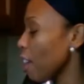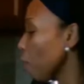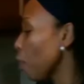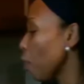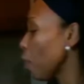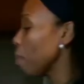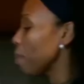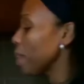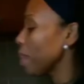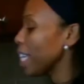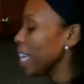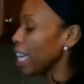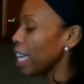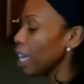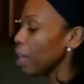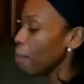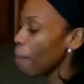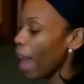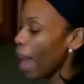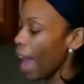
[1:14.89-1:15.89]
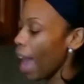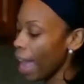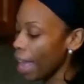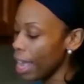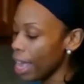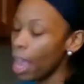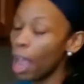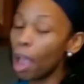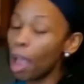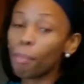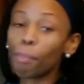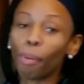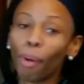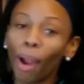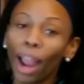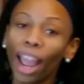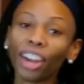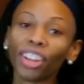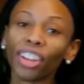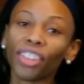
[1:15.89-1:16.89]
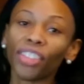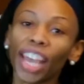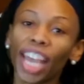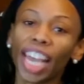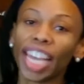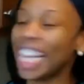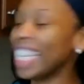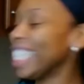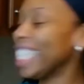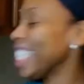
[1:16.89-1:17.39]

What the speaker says: I'm going to begin by browning that and